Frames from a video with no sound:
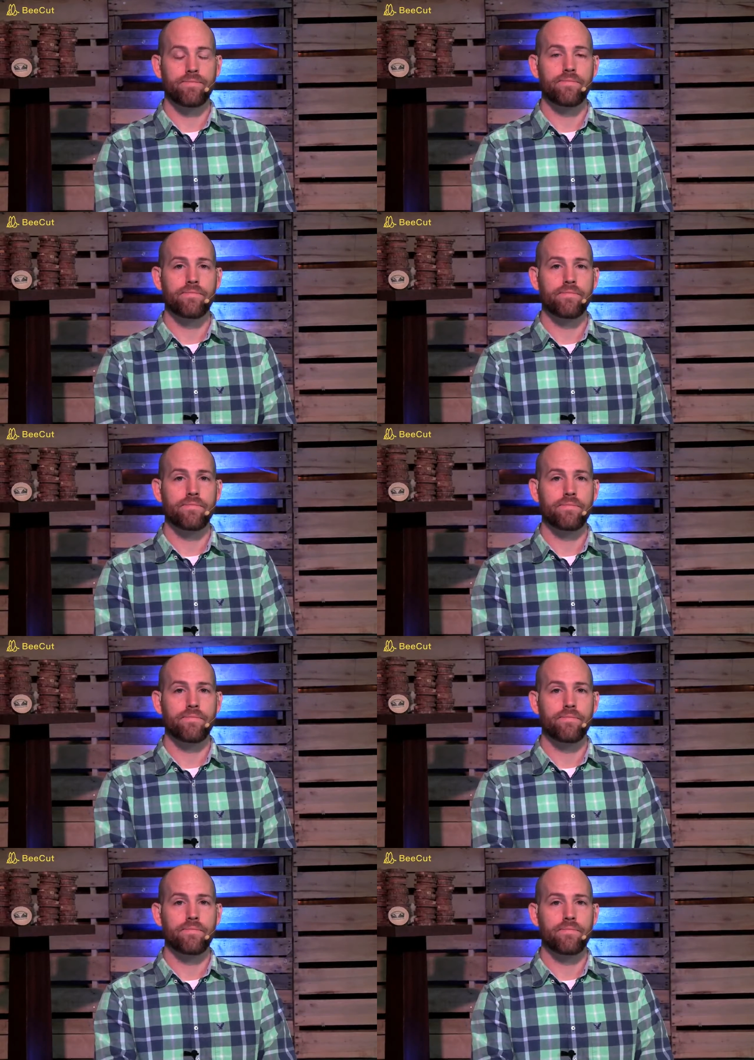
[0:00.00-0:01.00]

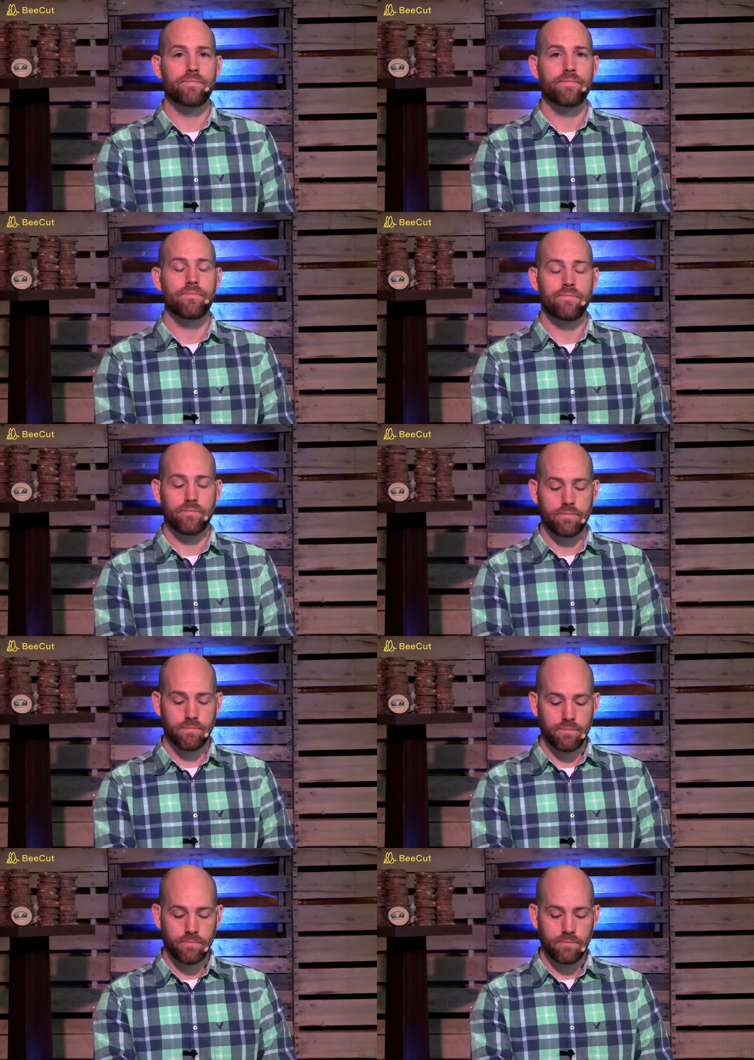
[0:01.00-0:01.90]
[no speech]